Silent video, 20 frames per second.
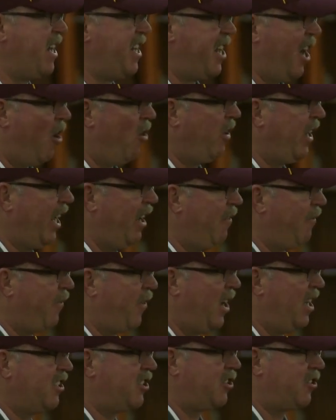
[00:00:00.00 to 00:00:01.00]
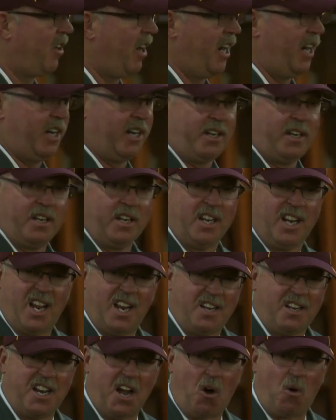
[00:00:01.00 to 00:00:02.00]
Don't get frustrated,
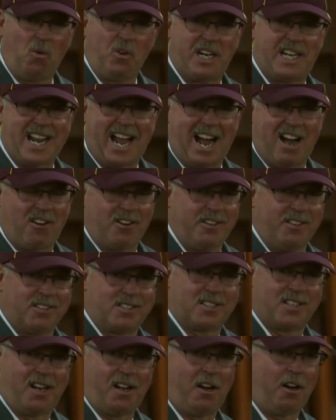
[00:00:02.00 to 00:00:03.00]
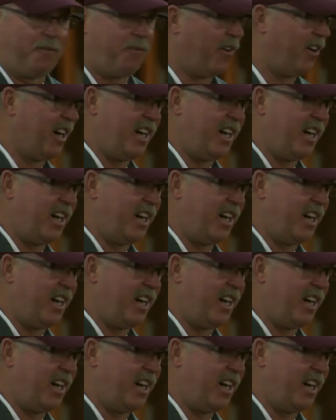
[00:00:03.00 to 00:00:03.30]
and don't doubt yourself